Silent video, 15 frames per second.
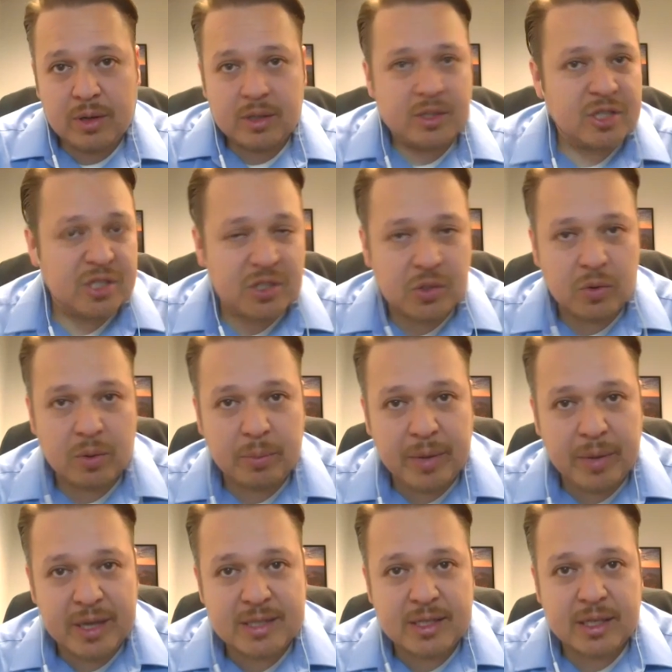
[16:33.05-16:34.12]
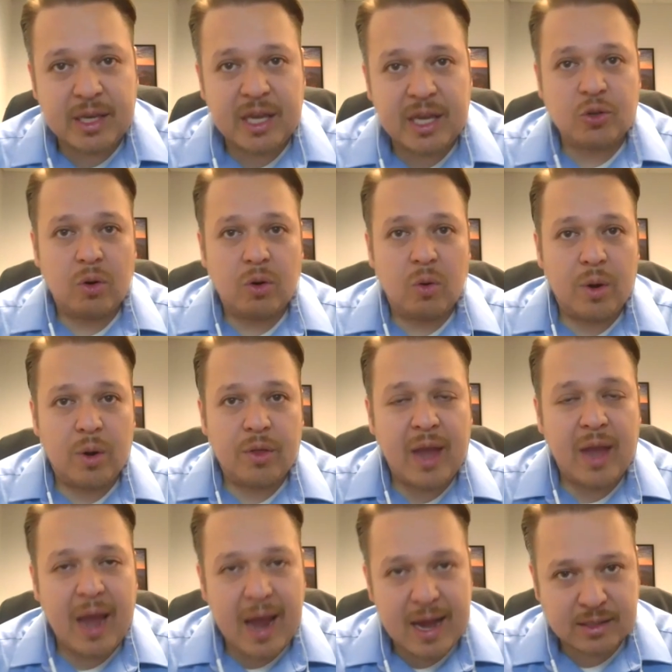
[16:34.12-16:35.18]
just do a basic intro where
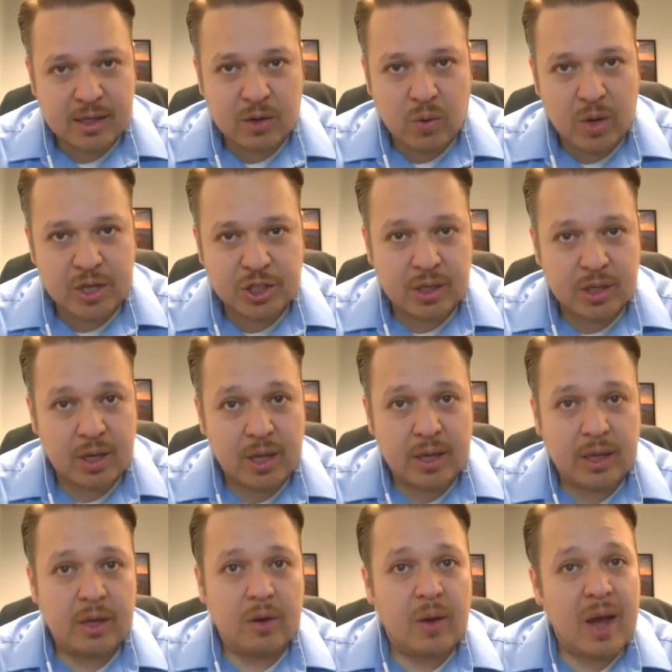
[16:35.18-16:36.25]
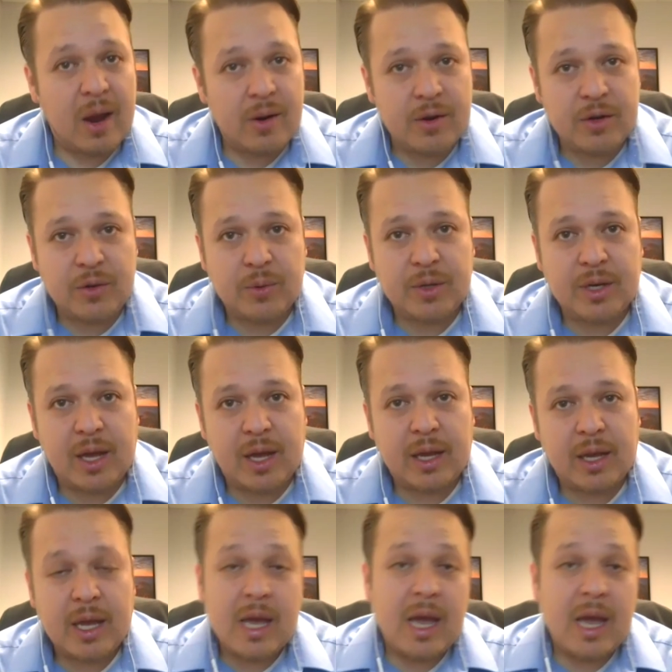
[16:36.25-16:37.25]
they ask a question like, you know, how are you doing today?